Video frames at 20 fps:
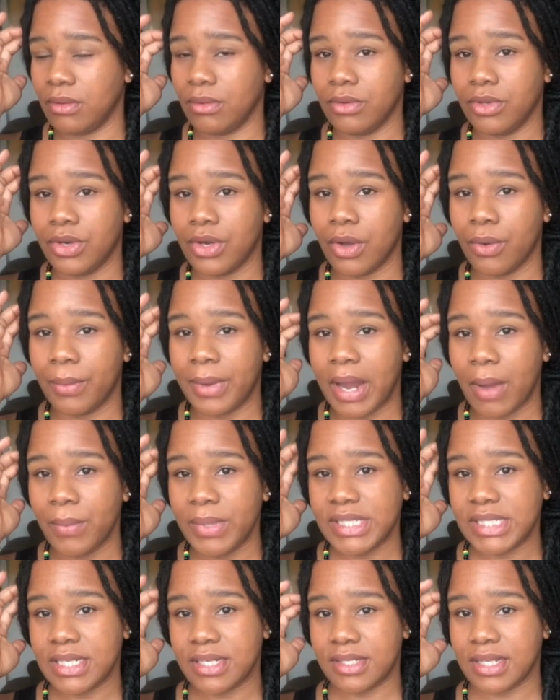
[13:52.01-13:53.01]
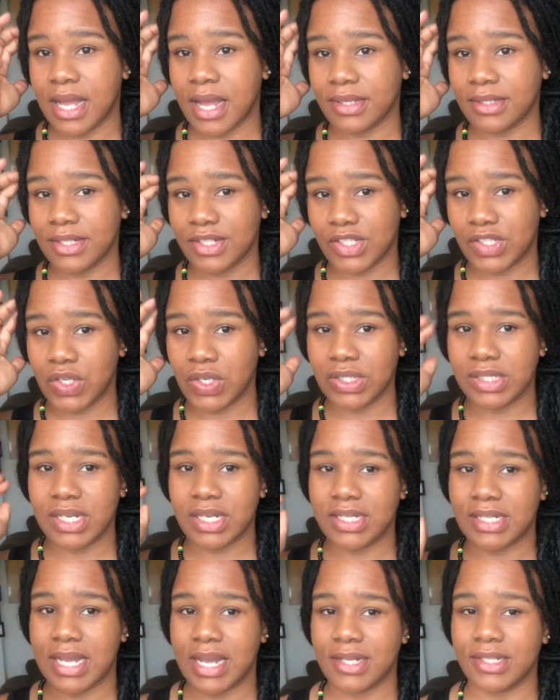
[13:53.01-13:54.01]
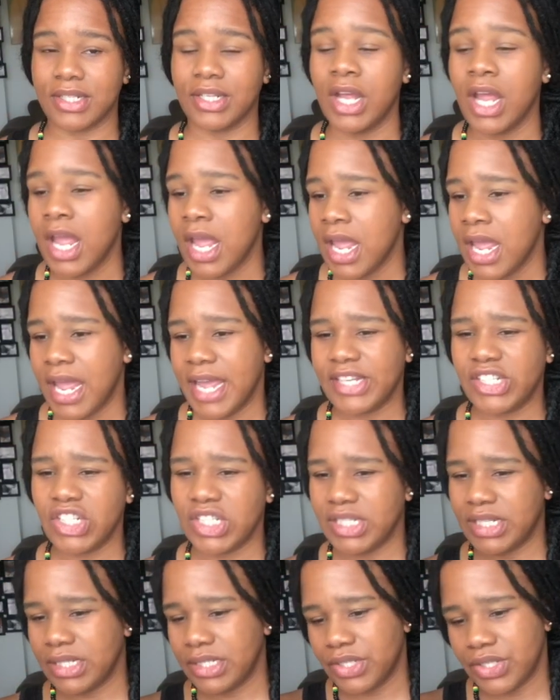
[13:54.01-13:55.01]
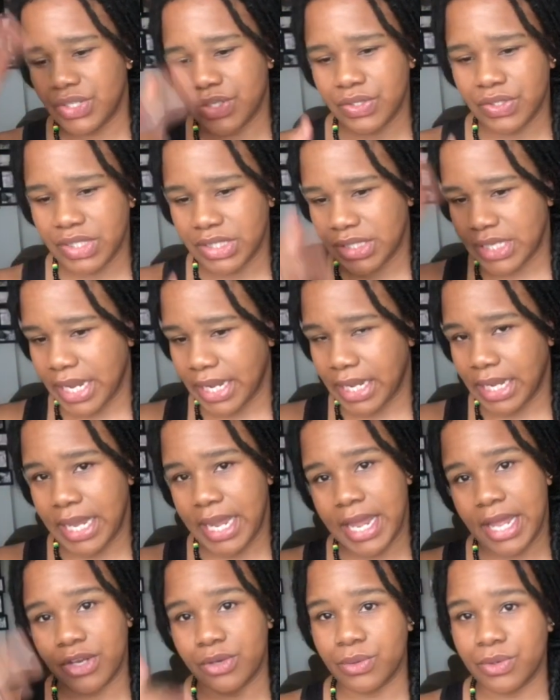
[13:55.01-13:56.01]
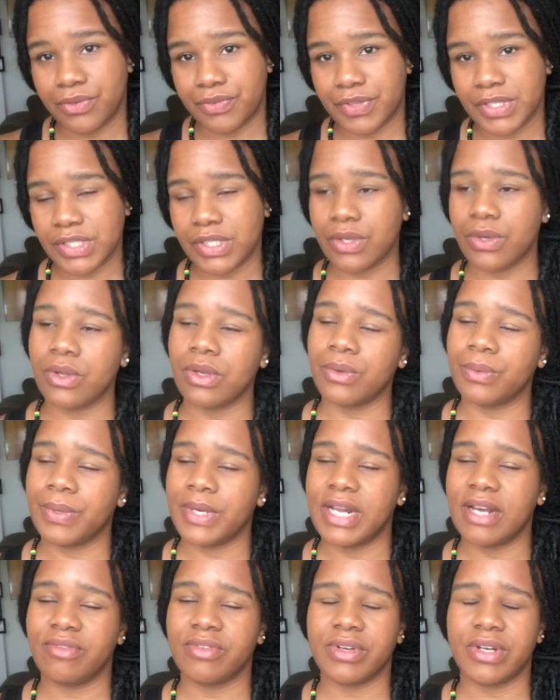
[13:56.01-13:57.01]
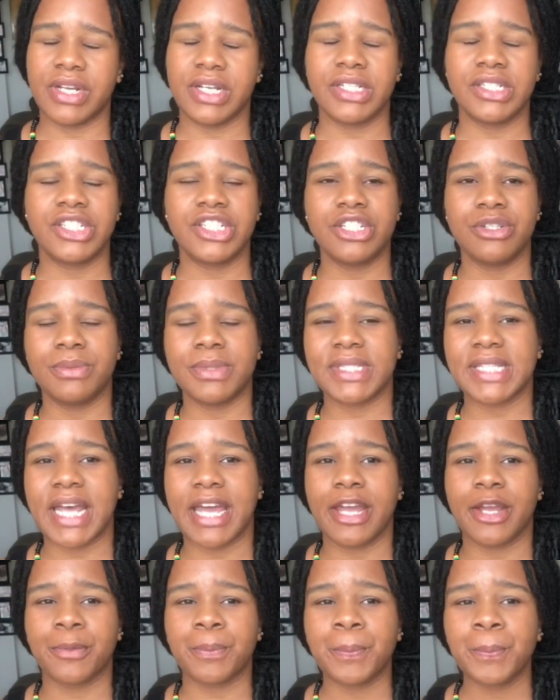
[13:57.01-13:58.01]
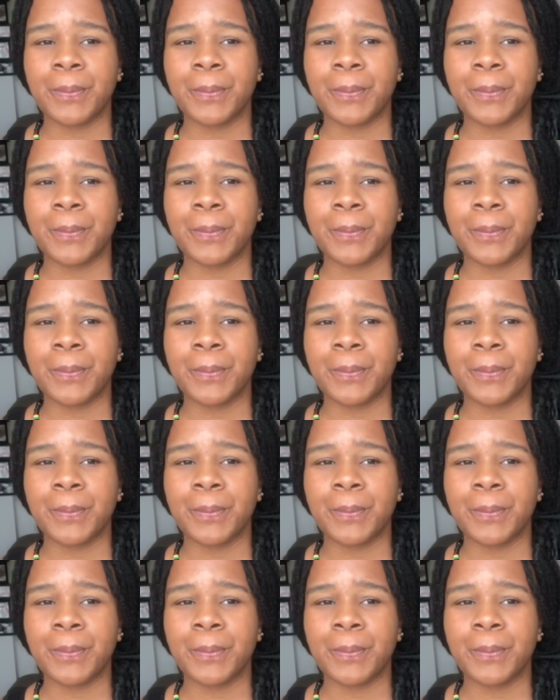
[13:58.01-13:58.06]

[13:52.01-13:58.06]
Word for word: You know, when I went to the doctor, I told to the doctor, and she did you know just like an annual physical or whatever, and she was like,